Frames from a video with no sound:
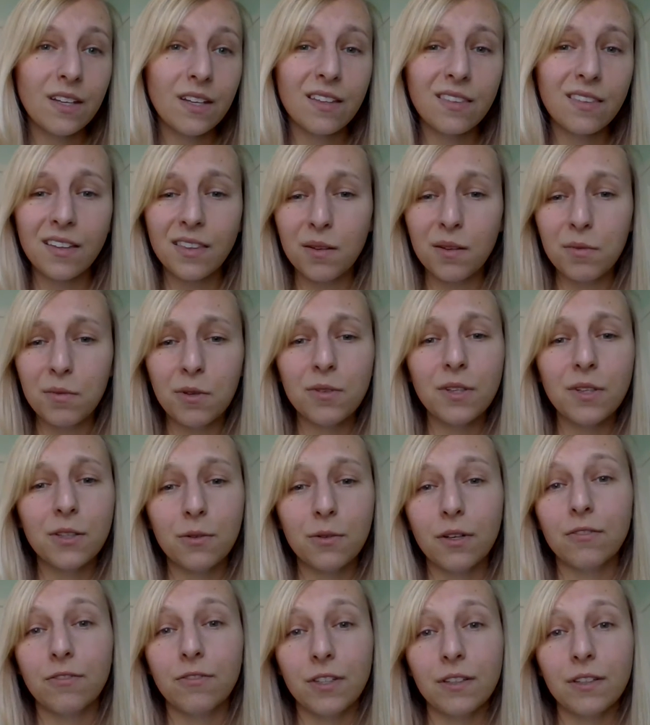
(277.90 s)
And let them know that you
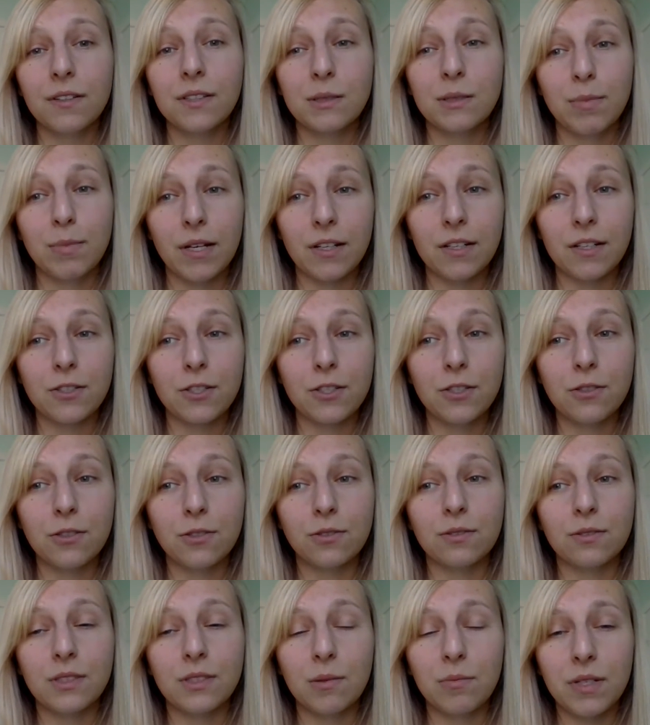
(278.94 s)
have feelings about it
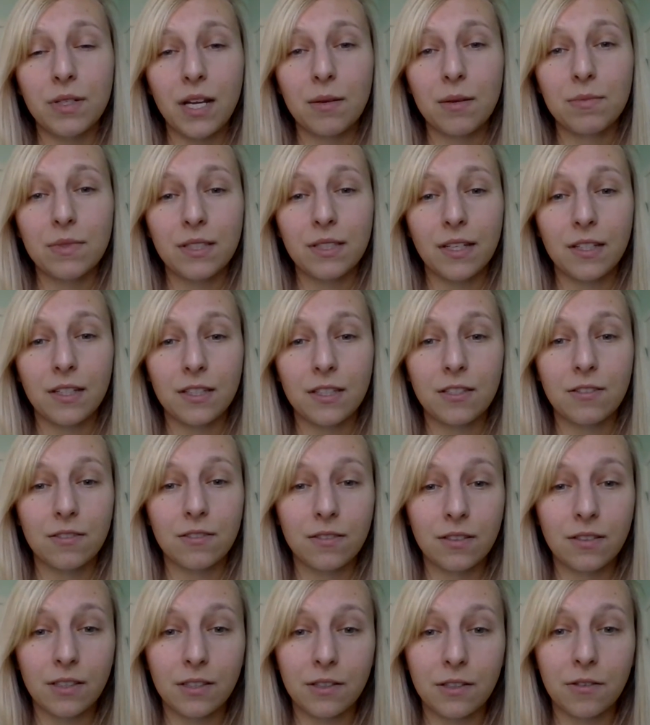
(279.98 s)
too. Sometimes kids,
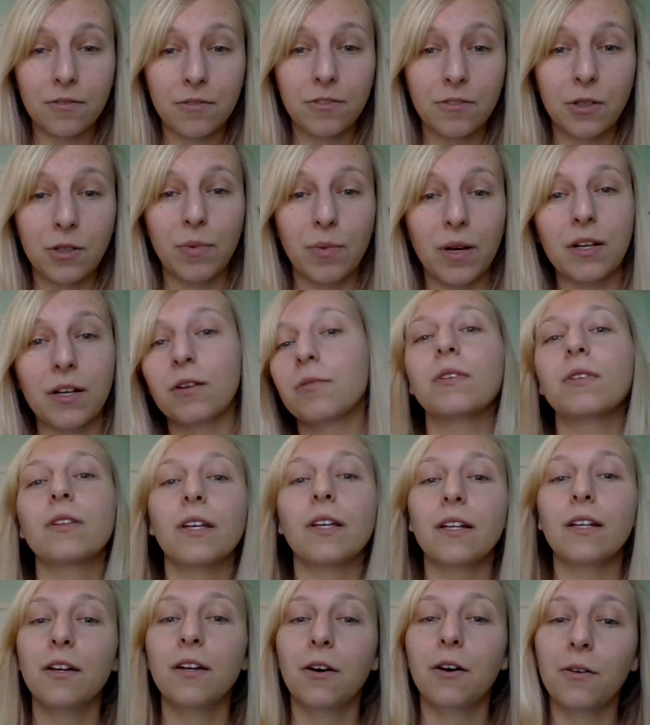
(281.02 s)
feel better when
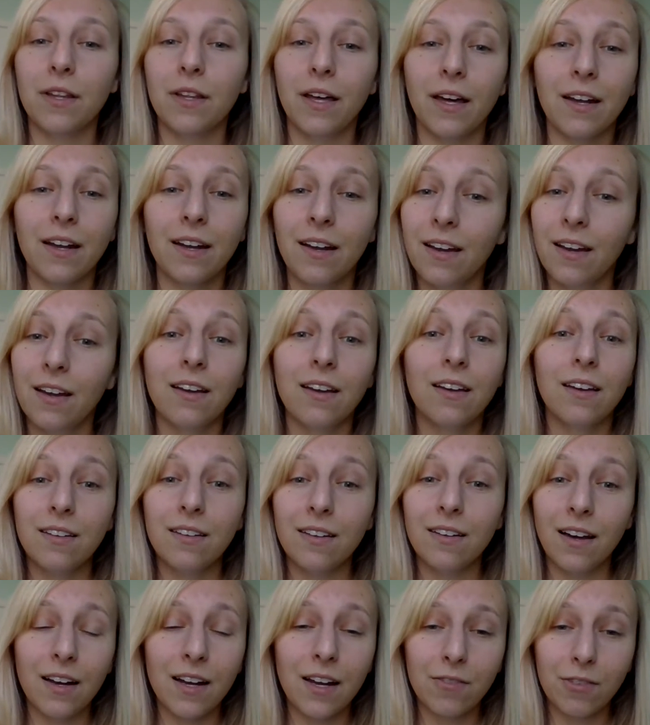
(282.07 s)
they know that
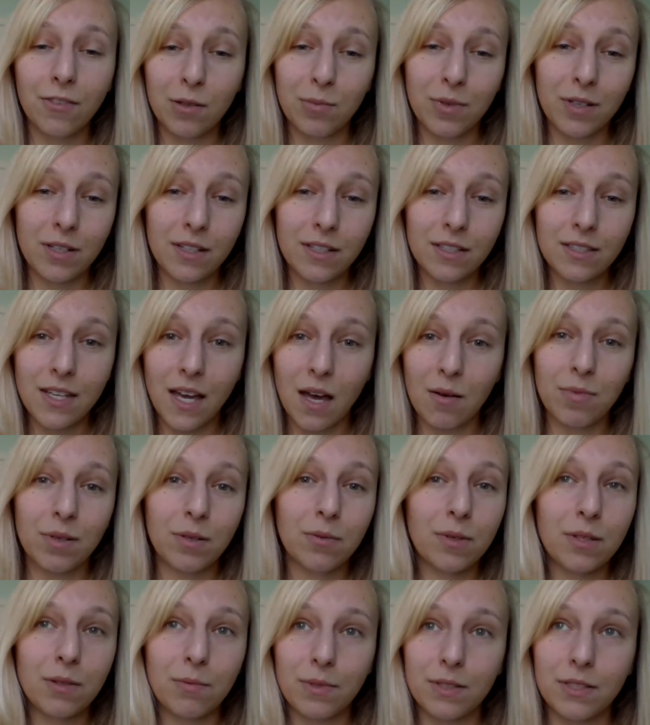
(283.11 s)
not everybody is happy
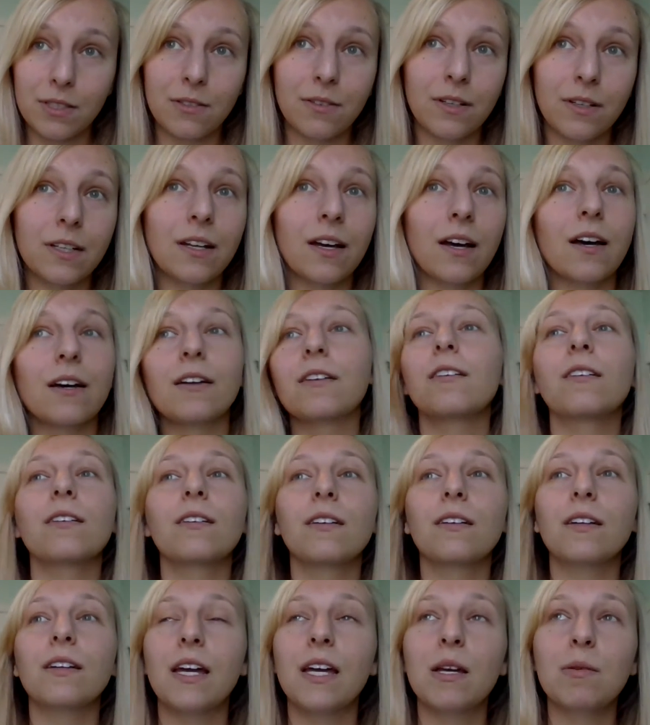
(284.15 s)
with what's going on
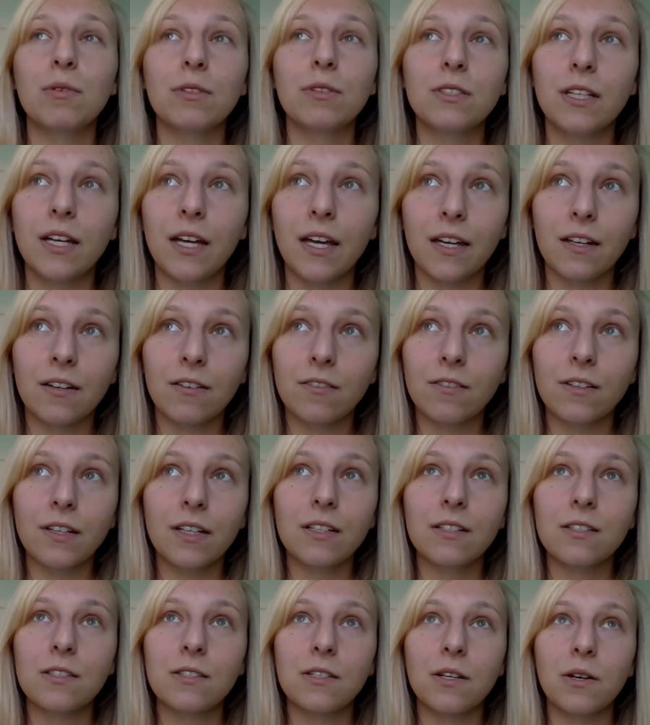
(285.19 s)
or able to handle
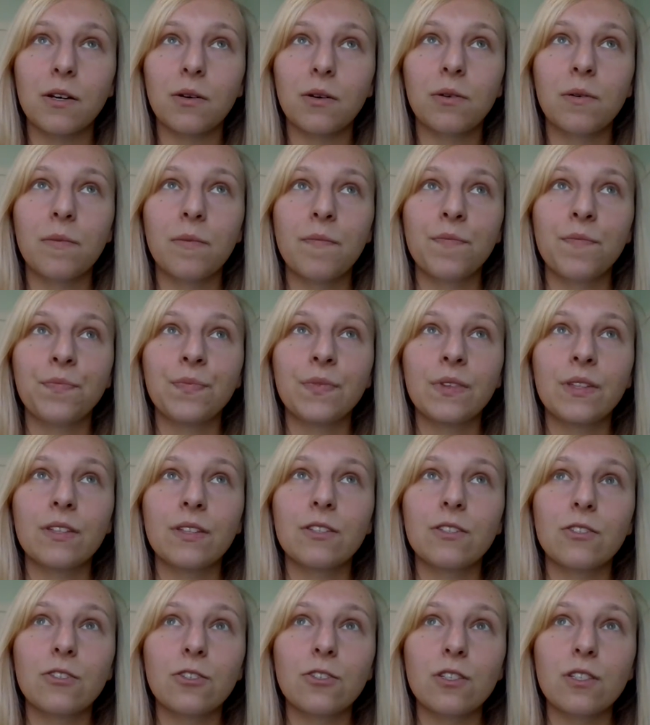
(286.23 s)
it. So
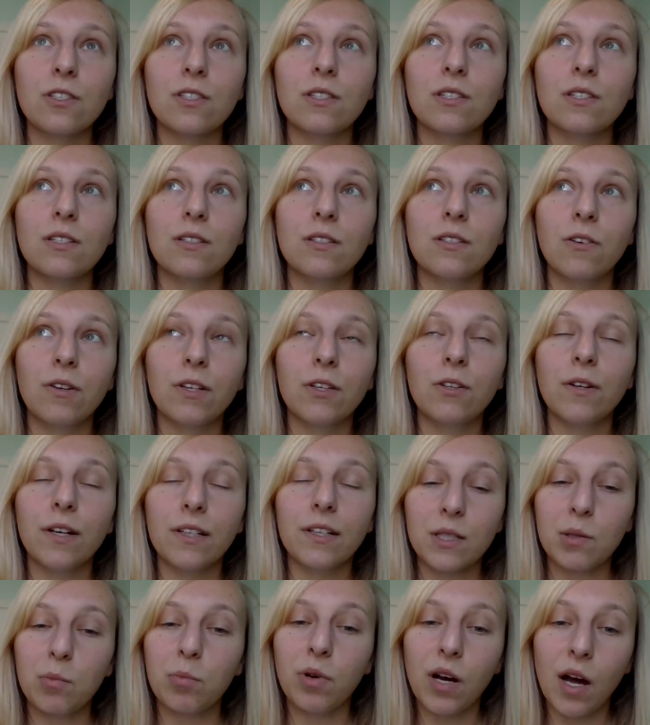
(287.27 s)
just knowing you
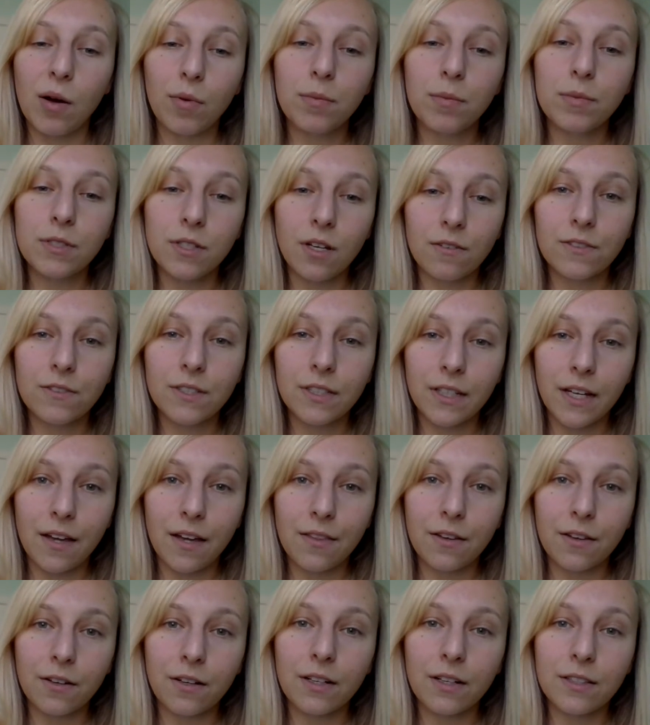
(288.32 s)
guys can problem solve
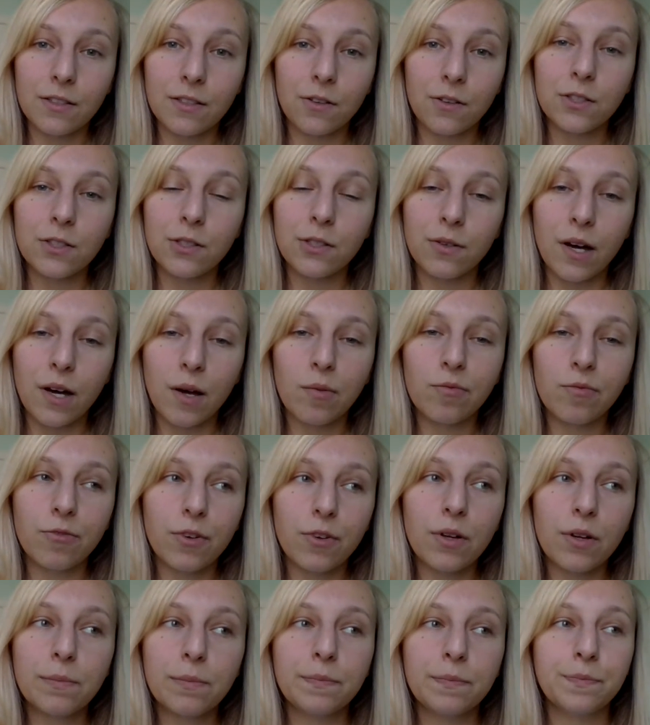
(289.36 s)
together is also
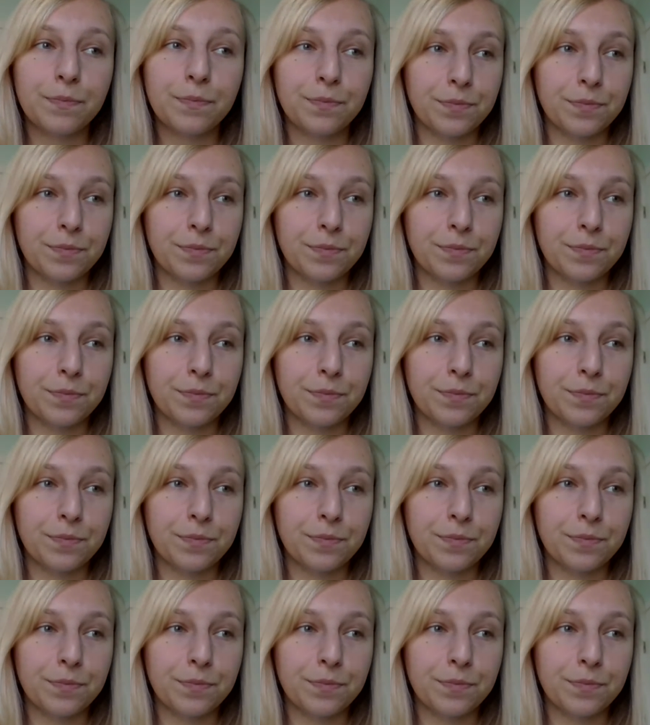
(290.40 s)
helpful.